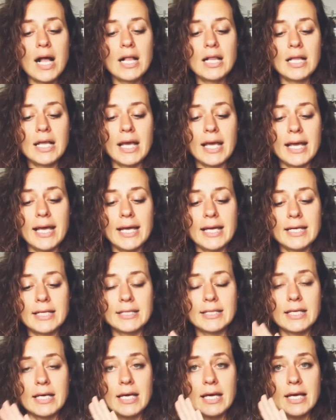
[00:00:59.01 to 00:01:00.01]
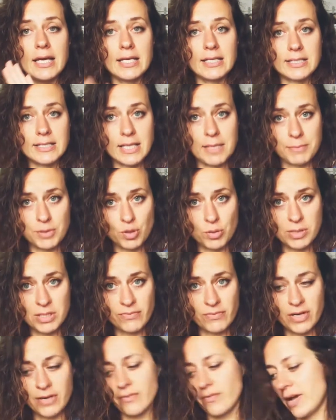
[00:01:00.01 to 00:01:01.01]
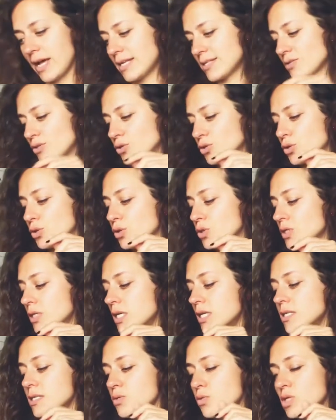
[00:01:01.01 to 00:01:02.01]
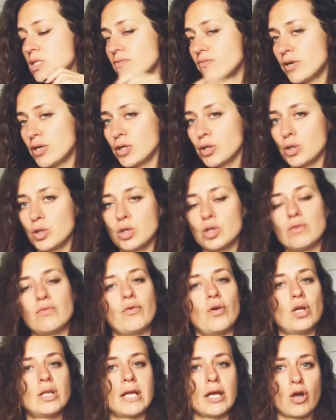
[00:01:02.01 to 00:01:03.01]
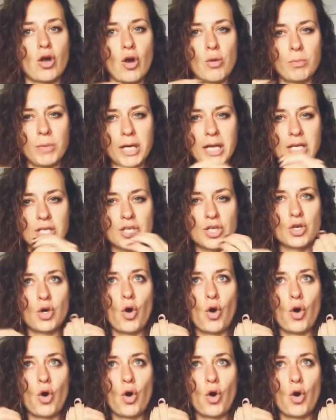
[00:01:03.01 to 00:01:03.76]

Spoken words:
It absorbs very fast onto your skin, so it's very good for like combination or